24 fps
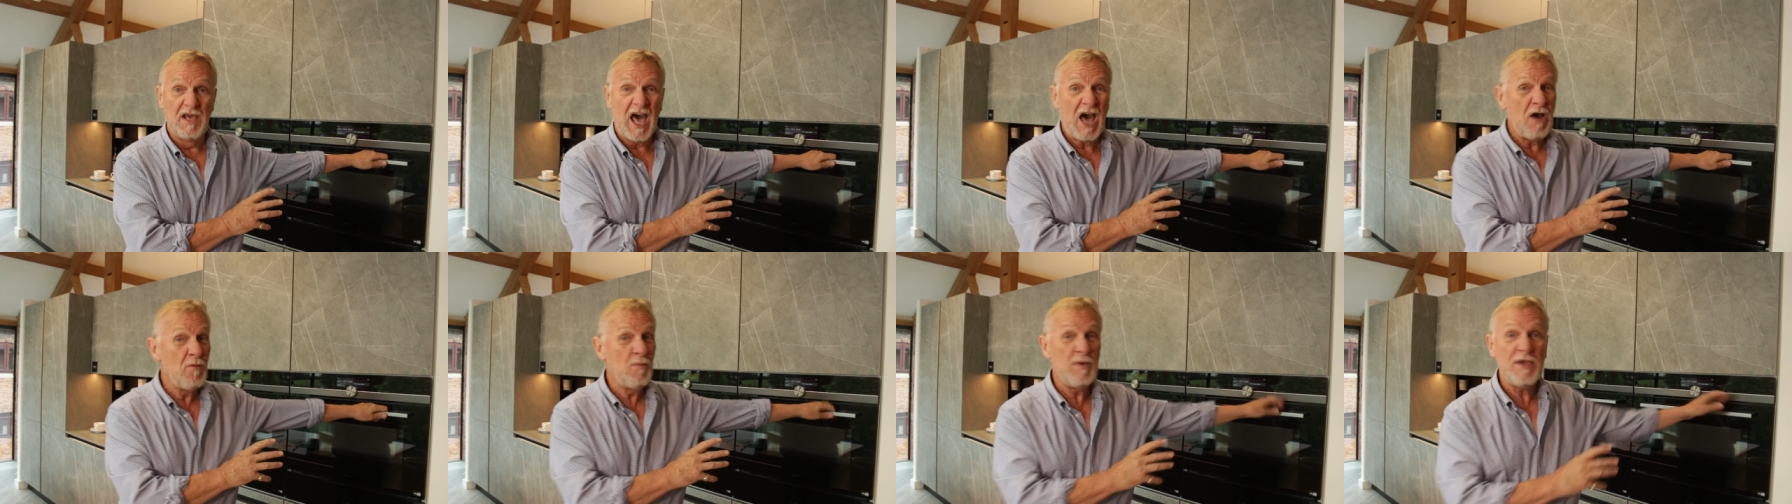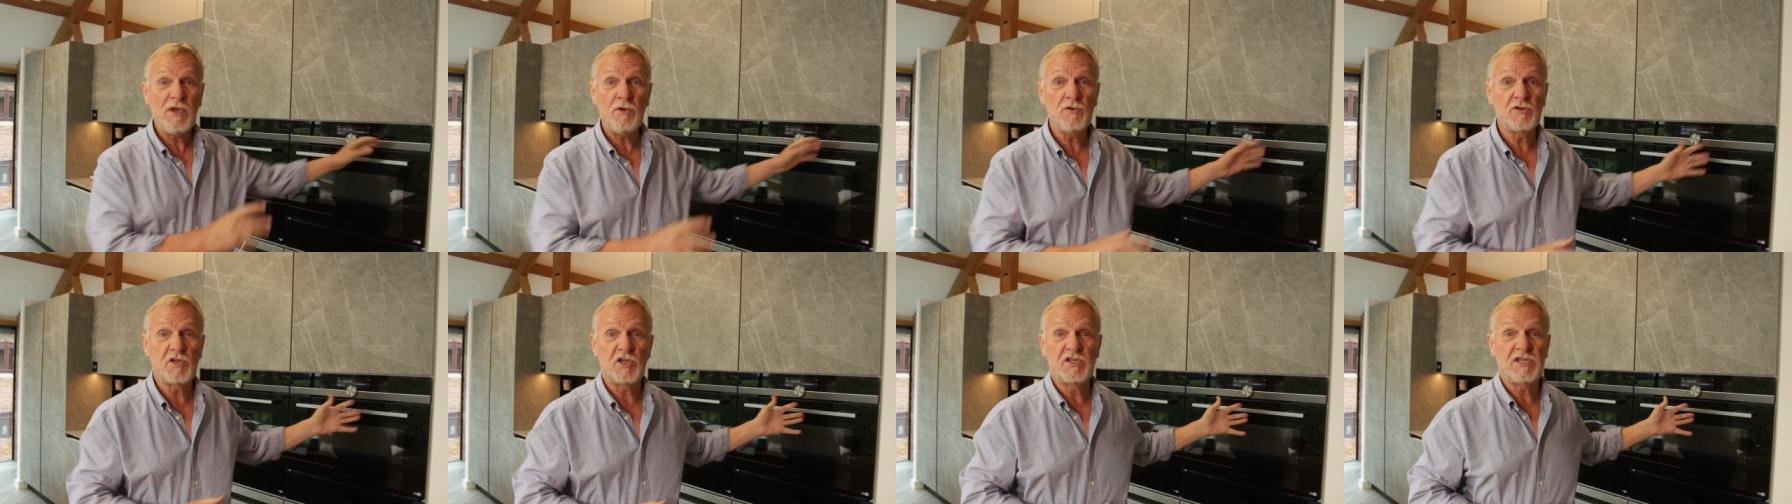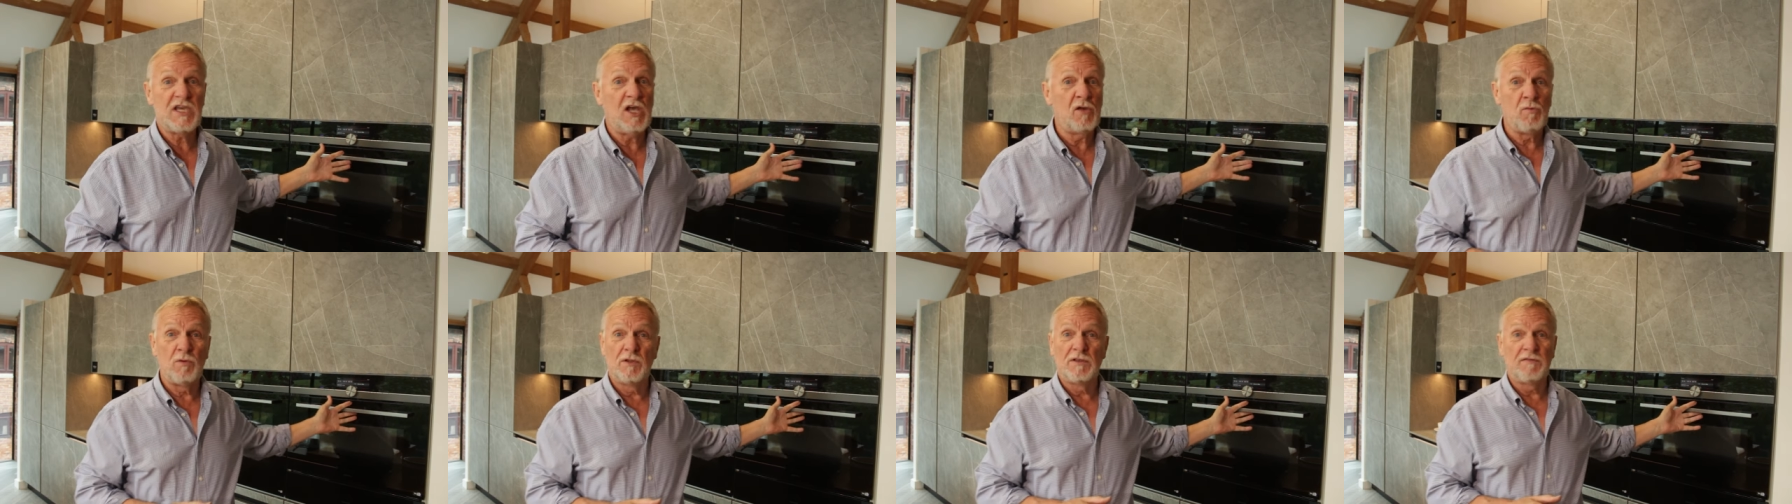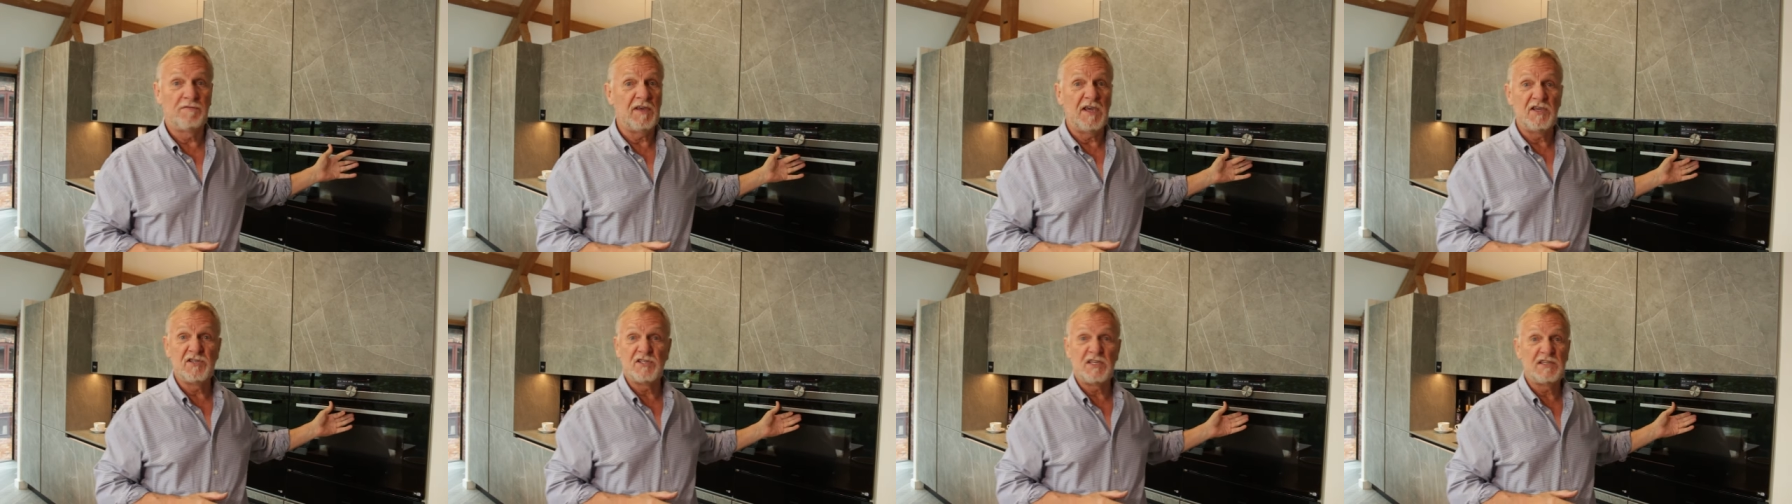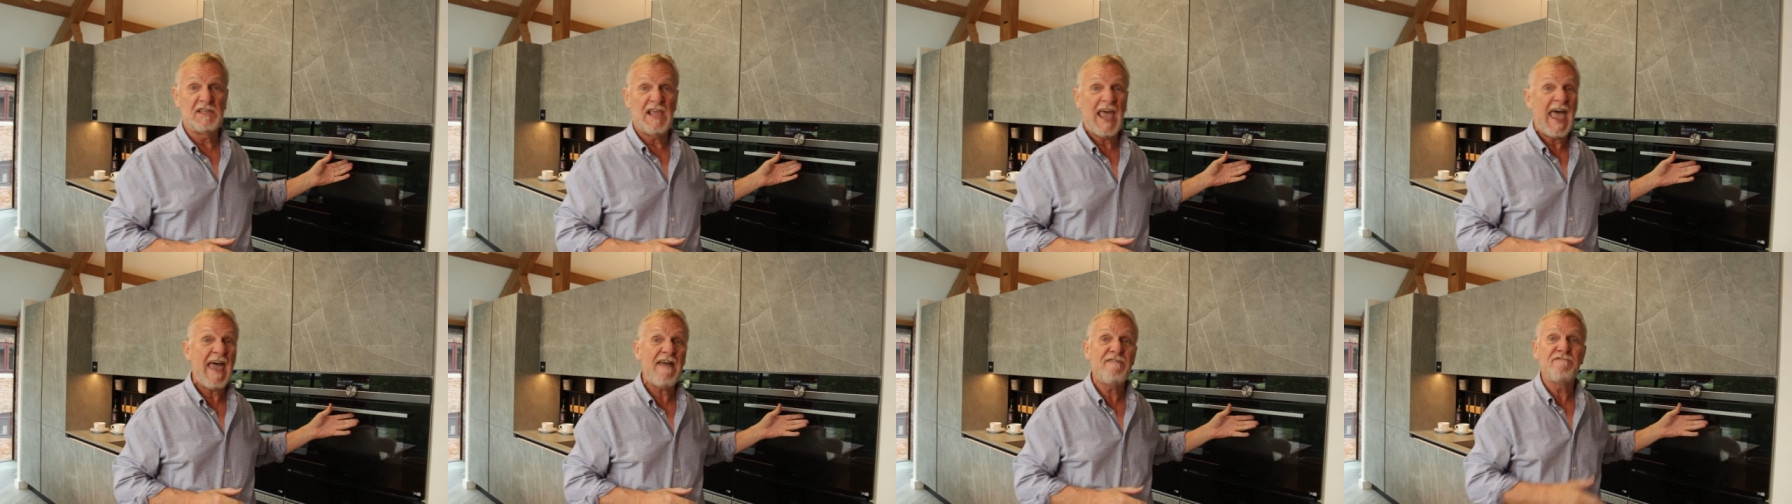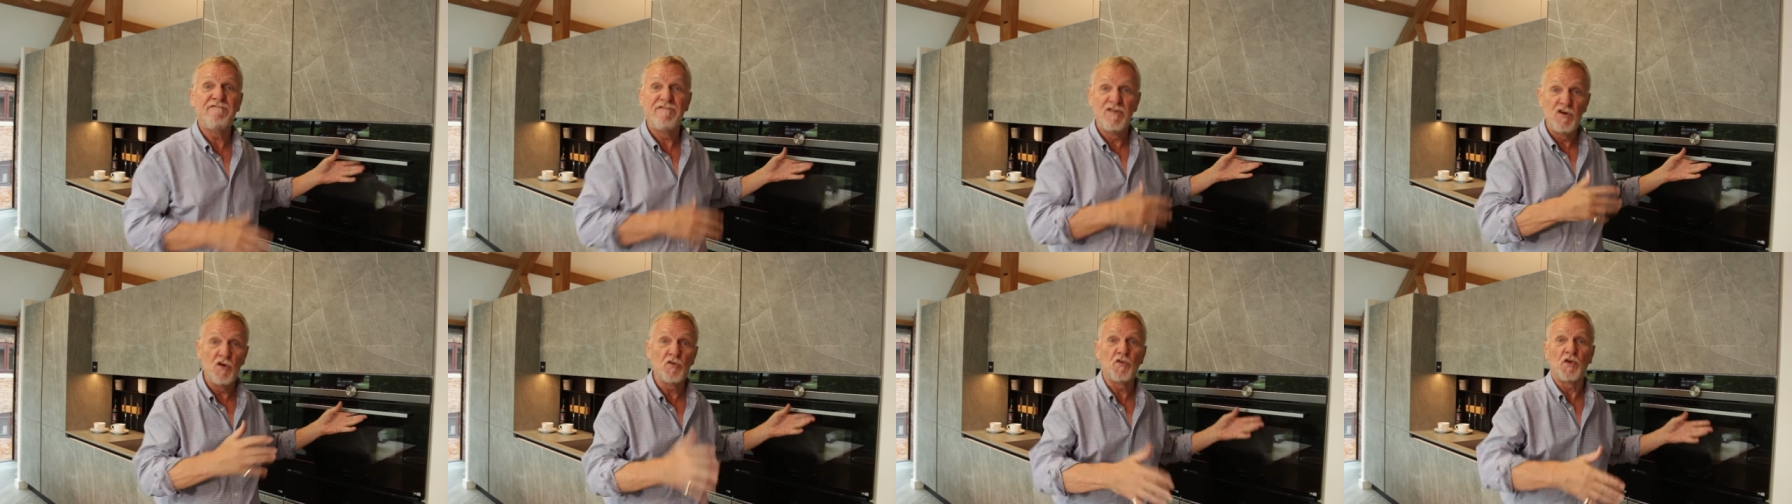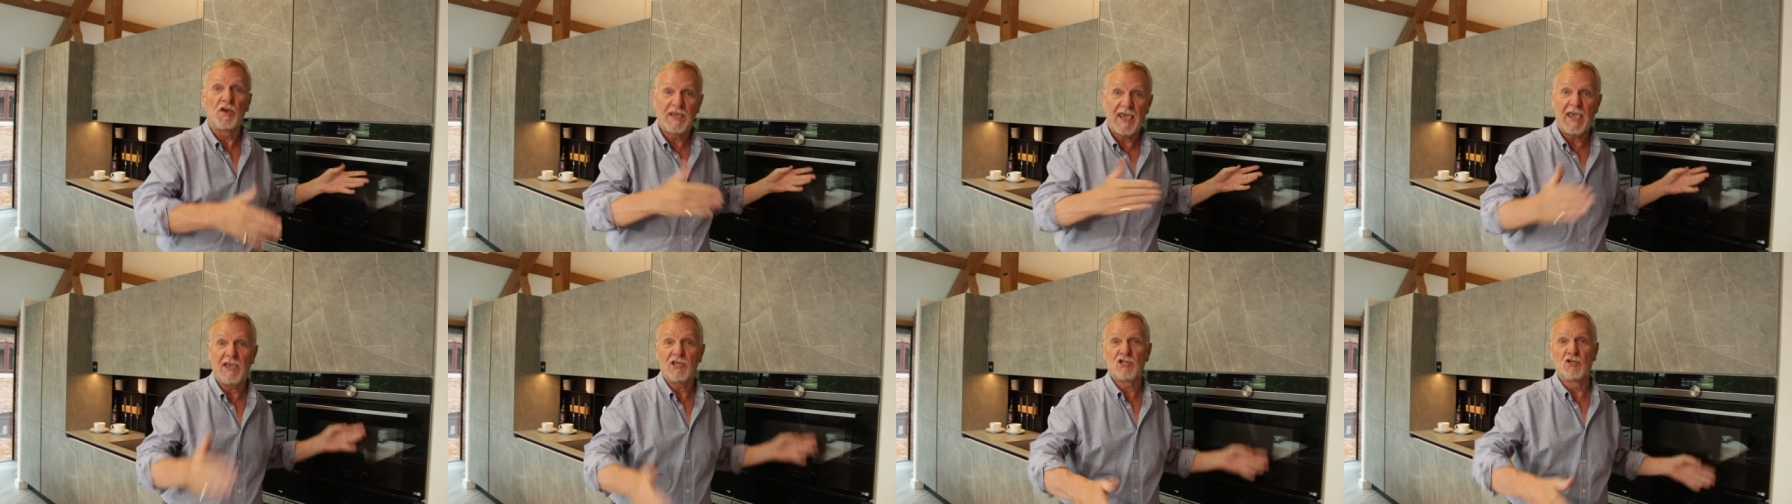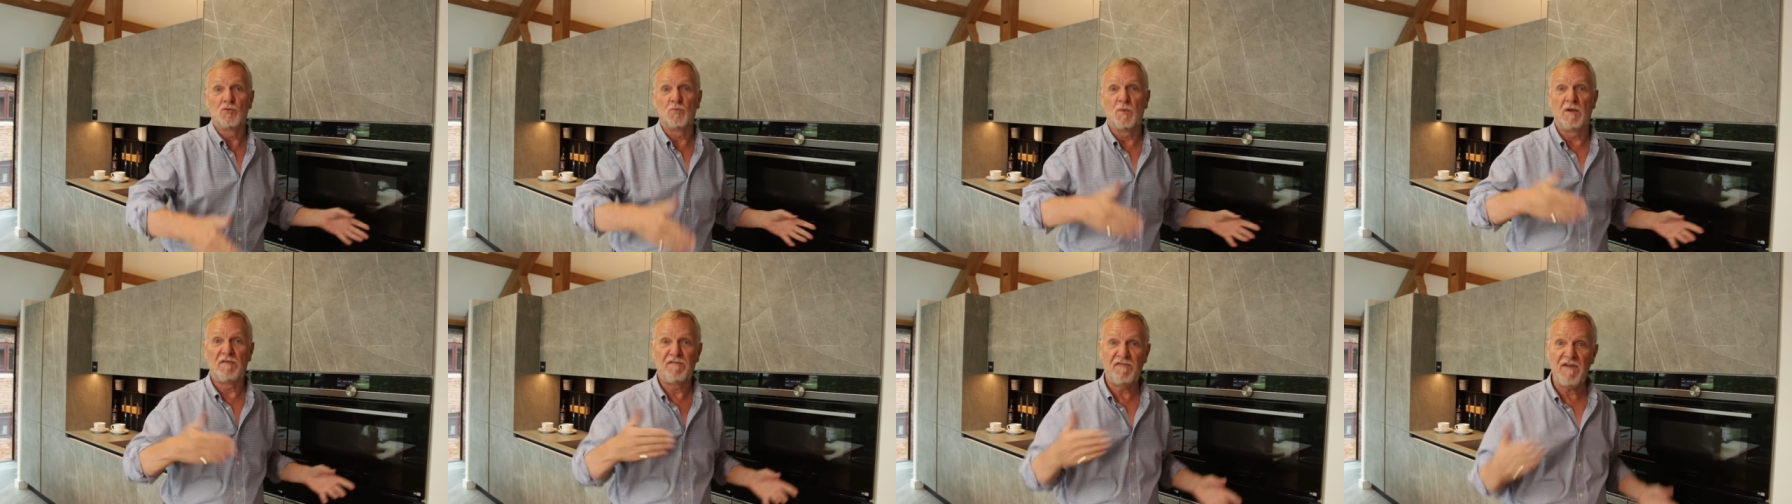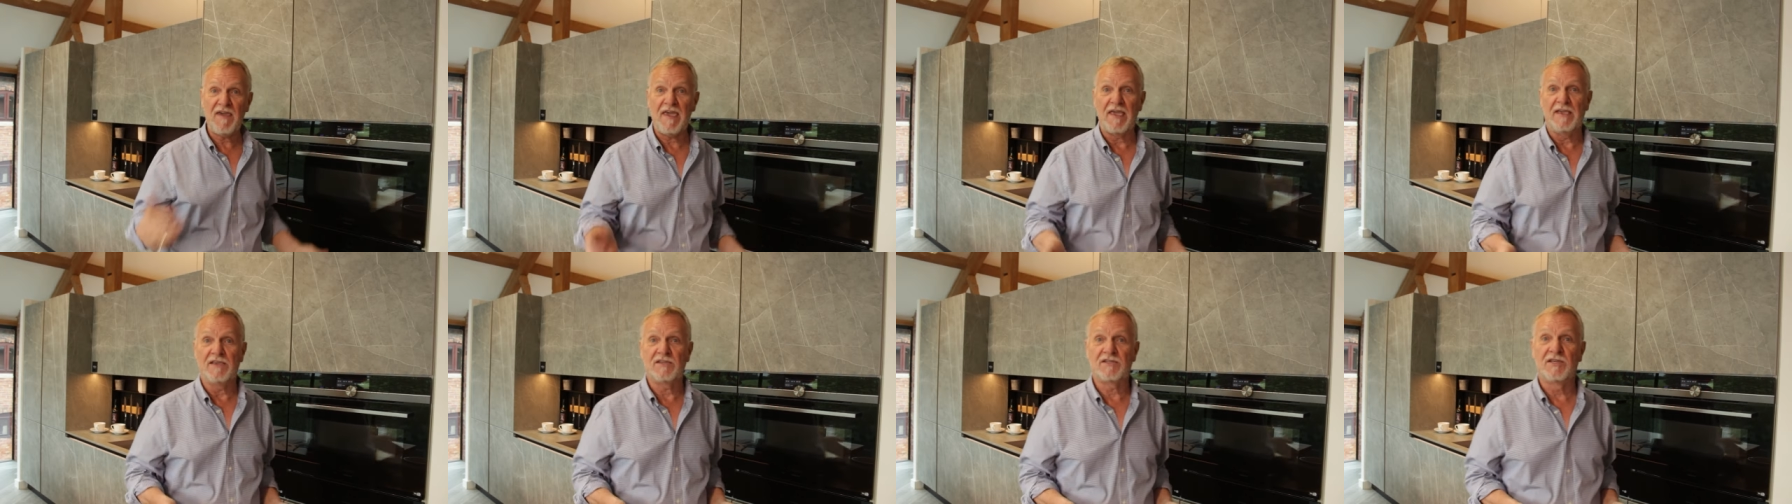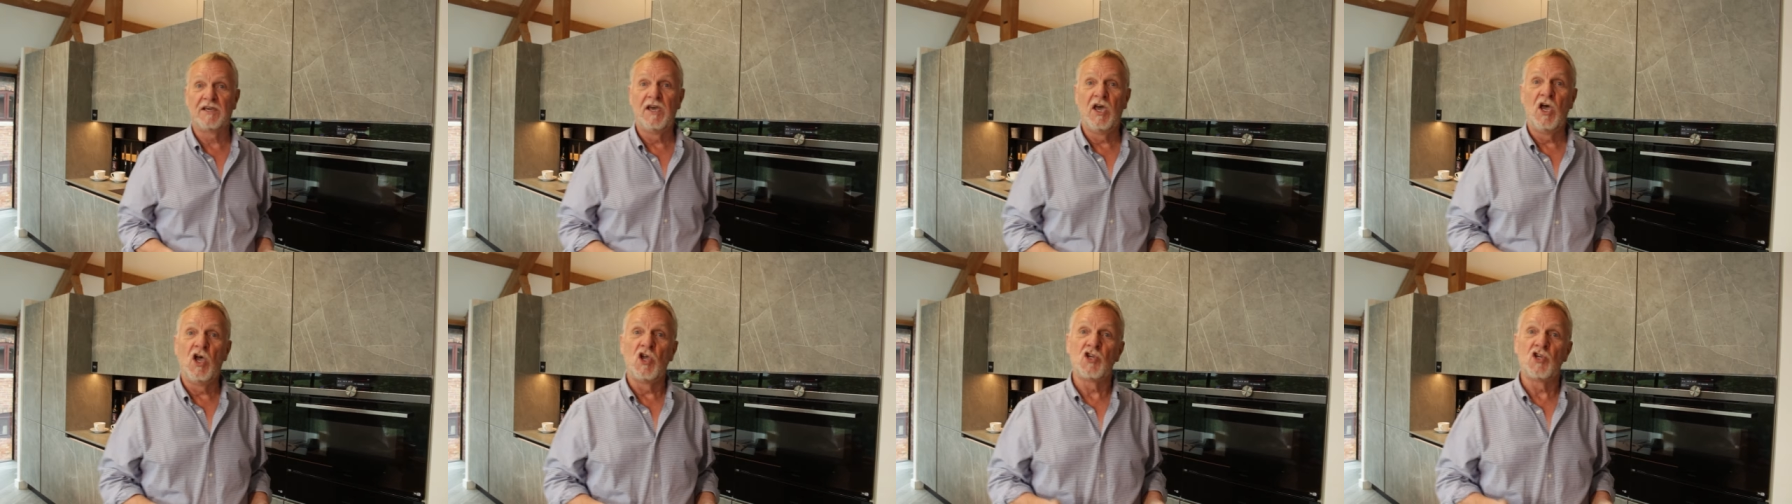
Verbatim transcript: And we used to sell one of these in every other kitchen we fit.